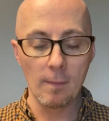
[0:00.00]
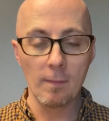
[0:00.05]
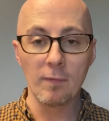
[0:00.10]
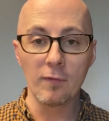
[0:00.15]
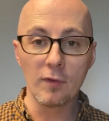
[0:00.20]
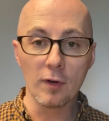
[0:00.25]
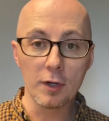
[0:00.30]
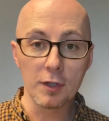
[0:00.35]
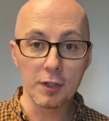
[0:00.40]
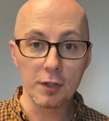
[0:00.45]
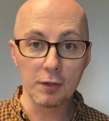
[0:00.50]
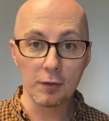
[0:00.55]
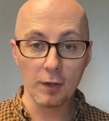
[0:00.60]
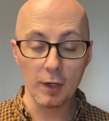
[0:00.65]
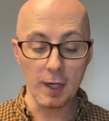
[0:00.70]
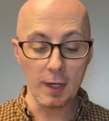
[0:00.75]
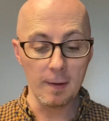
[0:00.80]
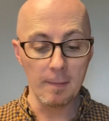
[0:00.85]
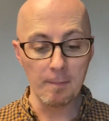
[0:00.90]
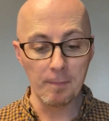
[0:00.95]
Verse
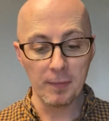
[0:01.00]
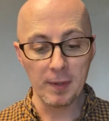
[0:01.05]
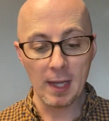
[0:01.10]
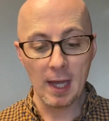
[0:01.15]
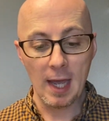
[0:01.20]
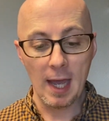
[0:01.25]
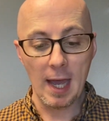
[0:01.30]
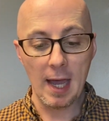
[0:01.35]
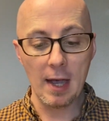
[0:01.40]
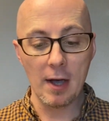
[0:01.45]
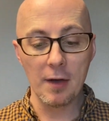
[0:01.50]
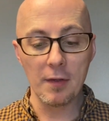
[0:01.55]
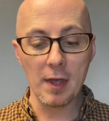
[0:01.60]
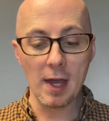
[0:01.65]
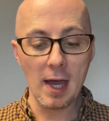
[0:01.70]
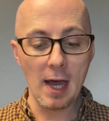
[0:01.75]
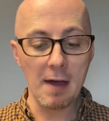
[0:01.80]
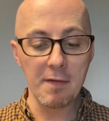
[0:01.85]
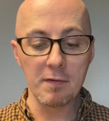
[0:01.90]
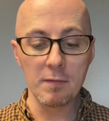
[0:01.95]
3, hail
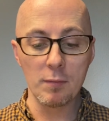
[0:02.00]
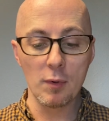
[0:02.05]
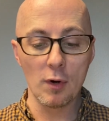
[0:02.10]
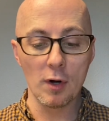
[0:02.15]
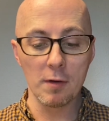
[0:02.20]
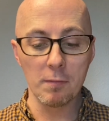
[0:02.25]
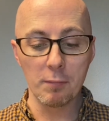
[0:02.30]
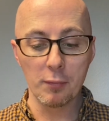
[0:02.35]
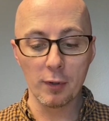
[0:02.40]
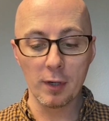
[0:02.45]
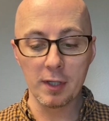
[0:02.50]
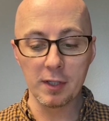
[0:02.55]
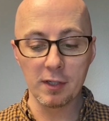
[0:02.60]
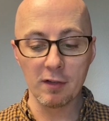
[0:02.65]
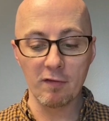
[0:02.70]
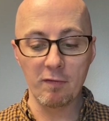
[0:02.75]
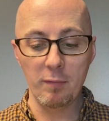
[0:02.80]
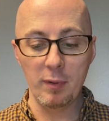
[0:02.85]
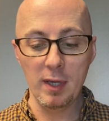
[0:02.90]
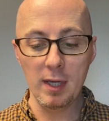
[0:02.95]
the heaven-born Prince
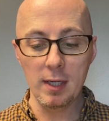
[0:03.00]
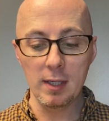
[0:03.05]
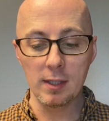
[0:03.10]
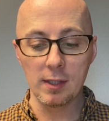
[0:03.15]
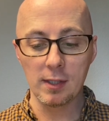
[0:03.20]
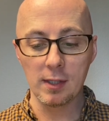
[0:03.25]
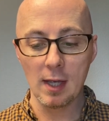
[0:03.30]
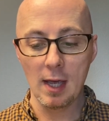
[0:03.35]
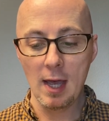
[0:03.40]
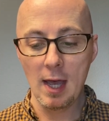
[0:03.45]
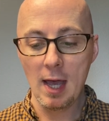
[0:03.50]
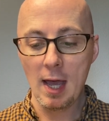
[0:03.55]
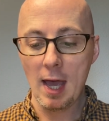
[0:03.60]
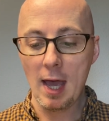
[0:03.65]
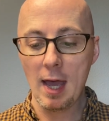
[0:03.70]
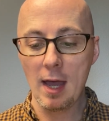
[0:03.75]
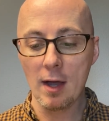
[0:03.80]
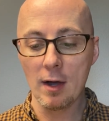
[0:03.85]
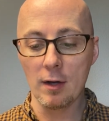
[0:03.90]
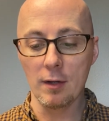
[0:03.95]
of Peace,
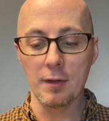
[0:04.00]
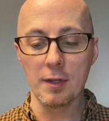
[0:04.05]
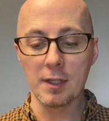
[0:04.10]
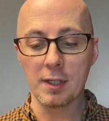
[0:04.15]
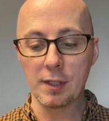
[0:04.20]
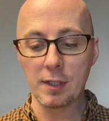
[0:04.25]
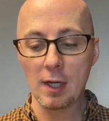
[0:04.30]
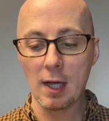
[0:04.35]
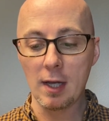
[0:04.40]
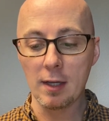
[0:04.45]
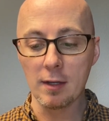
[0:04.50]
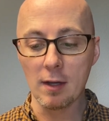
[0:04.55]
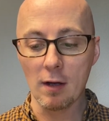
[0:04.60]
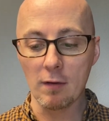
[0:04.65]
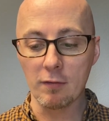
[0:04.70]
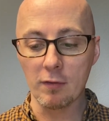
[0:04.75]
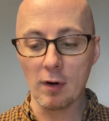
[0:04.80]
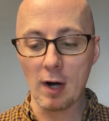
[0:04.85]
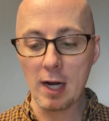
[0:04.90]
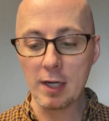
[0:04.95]
hail the Son
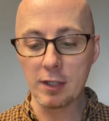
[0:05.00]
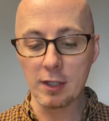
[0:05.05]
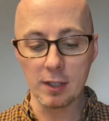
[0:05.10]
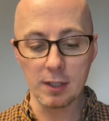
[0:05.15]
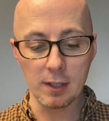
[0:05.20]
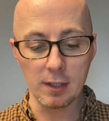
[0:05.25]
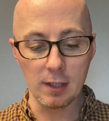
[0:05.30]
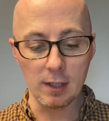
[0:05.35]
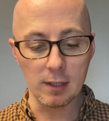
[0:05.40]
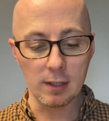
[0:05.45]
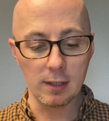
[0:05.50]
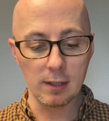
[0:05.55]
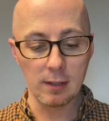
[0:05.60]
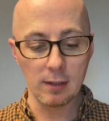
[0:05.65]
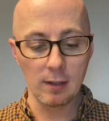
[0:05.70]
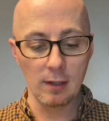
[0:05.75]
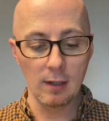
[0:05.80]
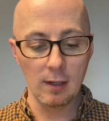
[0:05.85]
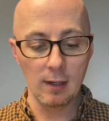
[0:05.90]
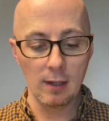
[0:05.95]
of Righteousness.
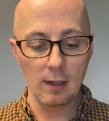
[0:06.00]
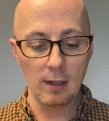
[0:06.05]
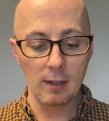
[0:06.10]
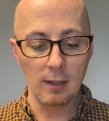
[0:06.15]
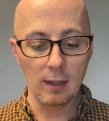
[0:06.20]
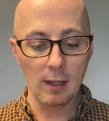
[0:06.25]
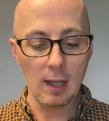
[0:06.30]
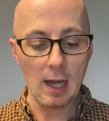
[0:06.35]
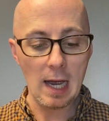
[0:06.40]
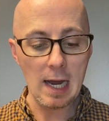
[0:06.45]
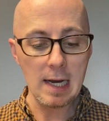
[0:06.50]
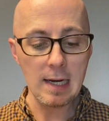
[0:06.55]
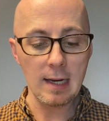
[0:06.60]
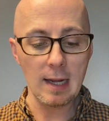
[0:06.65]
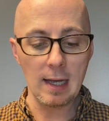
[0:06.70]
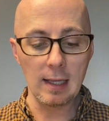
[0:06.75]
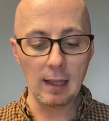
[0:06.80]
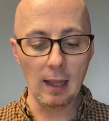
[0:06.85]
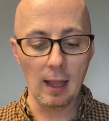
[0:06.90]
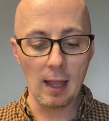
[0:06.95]
Light
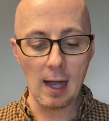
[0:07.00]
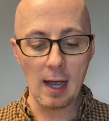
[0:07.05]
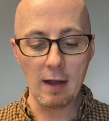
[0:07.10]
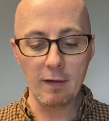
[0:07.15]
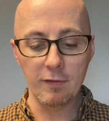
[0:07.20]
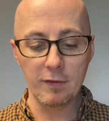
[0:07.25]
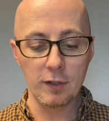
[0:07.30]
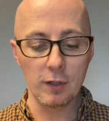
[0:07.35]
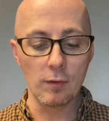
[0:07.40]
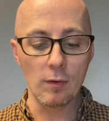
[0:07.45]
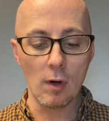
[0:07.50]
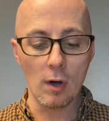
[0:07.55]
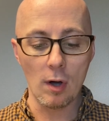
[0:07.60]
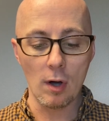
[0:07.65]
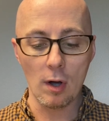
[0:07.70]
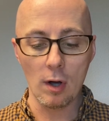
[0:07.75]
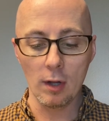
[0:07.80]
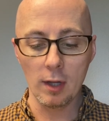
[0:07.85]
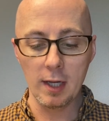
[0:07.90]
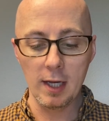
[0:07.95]
and life to
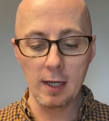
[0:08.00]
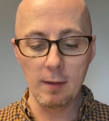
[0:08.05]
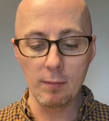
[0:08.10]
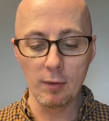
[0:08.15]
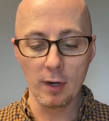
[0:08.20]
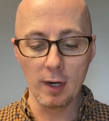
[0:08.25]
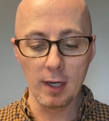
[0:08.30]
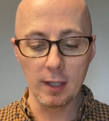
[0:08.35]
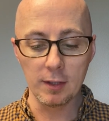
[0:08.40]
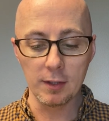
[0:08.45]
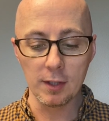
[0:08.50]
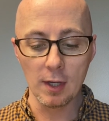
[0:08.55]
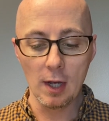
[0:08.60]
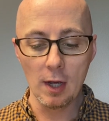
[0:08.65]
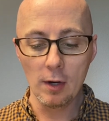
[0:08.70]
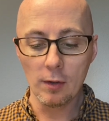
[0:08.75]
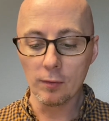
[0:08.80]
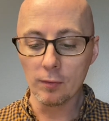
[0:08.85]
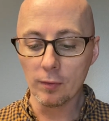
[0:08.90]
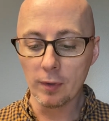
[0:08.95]
all he brings,
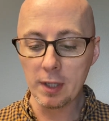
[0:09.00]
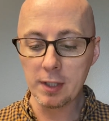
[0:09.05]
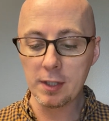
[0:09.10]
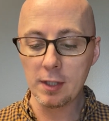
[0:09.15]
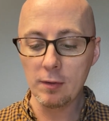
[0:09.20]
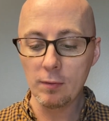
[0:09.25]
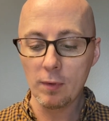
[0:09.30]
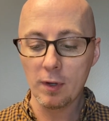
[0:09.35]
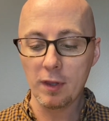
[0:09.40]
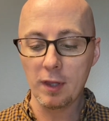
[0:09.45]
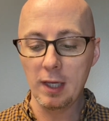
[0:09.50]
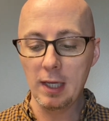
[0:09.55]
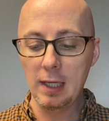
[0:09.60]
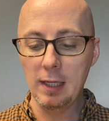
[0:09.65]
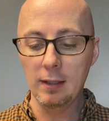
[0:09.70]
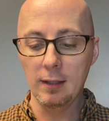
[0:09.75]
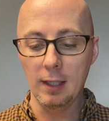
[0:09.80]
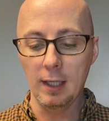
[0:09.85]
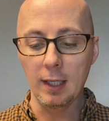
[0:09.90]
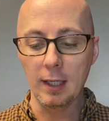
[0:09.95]
risen with
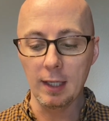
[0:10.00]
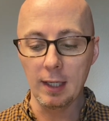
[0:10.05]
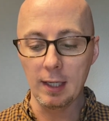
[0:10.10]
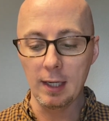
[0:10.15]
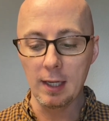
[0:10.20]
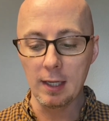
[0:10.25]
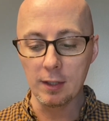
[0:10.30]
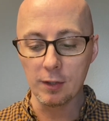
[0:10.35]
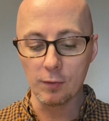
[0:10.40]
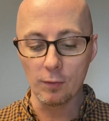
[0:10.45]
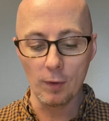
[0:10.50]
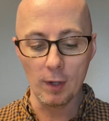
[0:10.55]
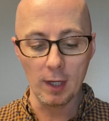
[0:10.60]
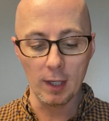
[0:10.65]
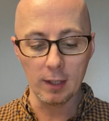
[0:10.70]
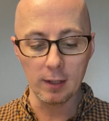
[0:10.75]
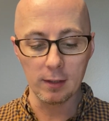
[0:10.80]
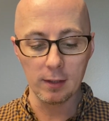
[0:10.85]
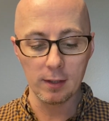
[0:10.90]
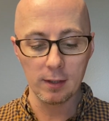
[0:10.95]
healing in his
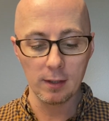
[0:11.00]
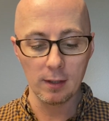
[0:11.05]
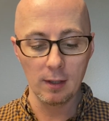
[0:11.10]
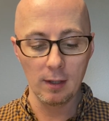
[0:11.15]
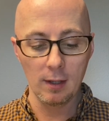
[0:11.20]
wings.